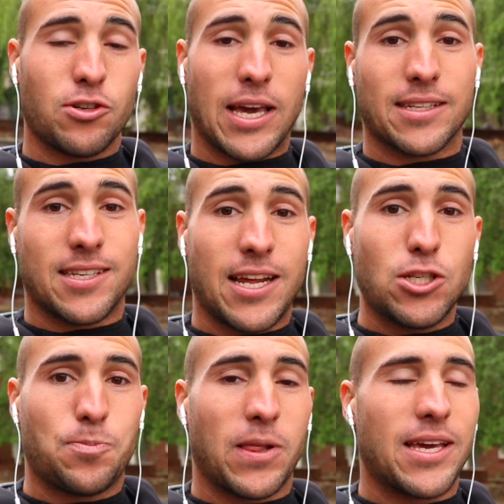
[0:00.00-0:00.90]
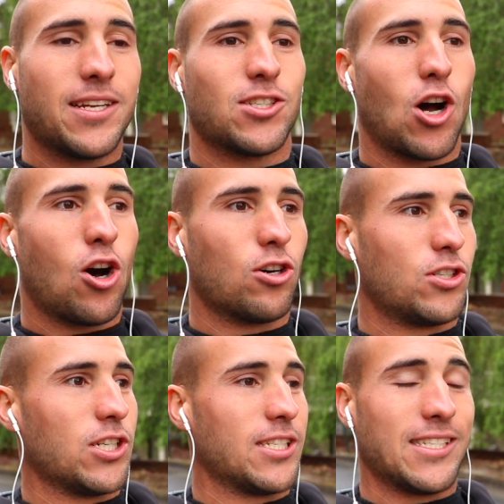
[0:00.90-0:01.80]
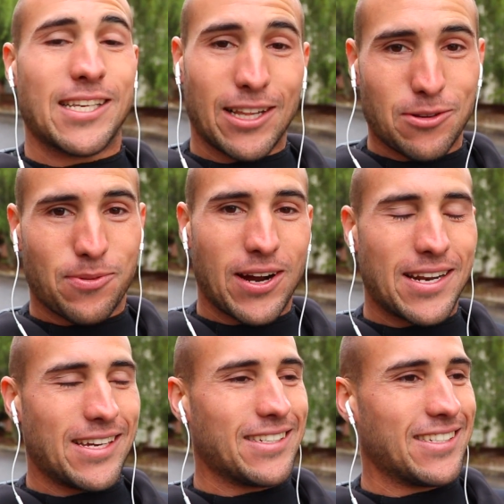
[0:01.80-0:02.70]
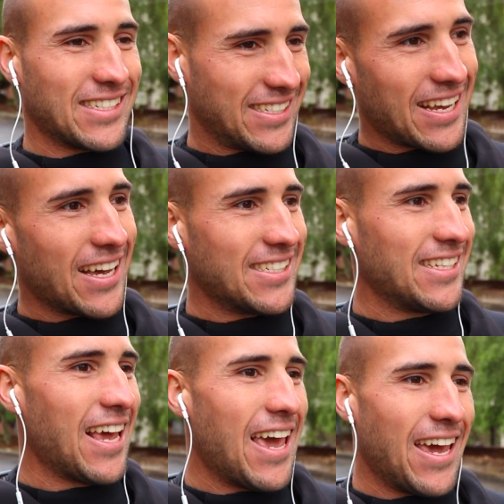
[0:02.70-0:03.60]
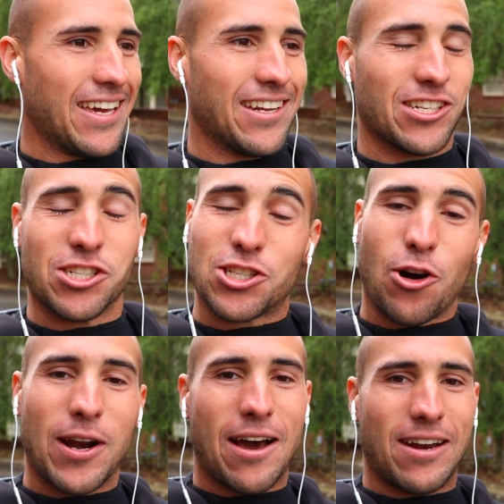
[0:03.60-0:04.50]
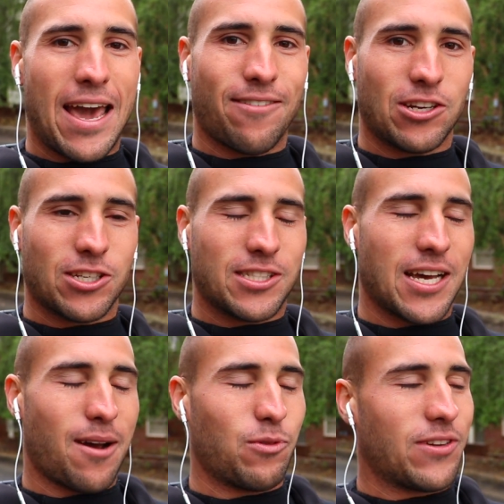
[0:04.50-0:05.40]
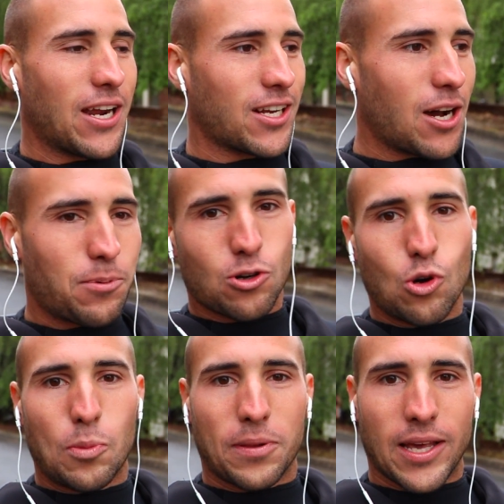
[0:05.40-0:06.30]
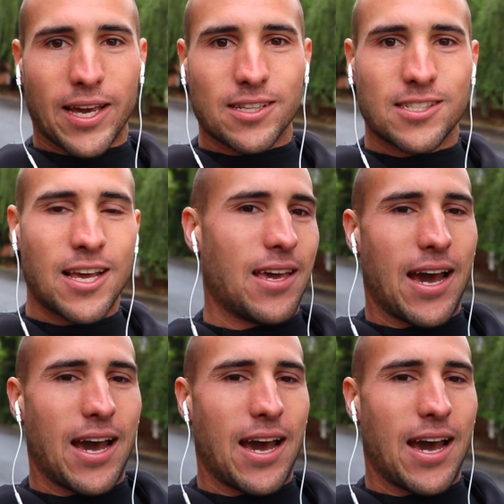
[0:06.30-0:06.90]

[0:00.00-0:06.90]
yeah, today's plan is all just celebrating success and just going out and having a good time. We've got a couple cool plans.